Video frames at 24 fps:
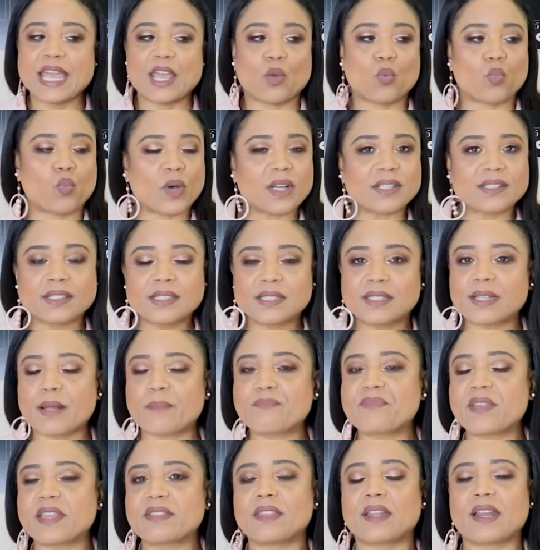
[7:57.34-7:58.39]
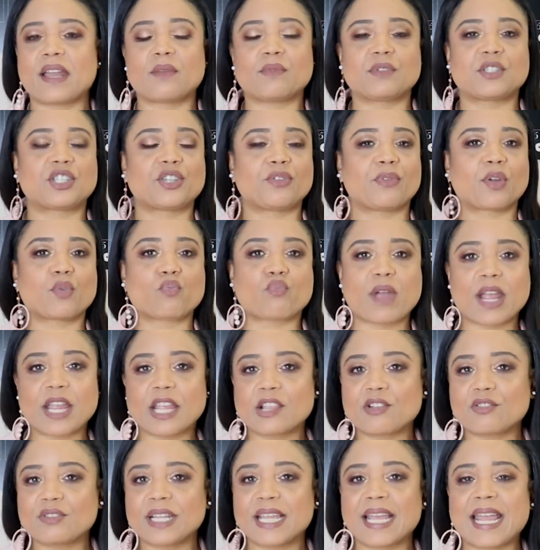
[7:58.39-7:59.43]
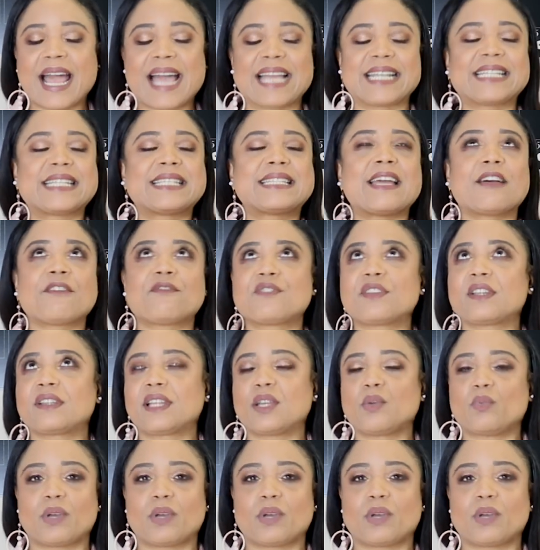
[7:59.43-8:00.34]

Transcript: It wasn't something that I was doing regularly. I definitely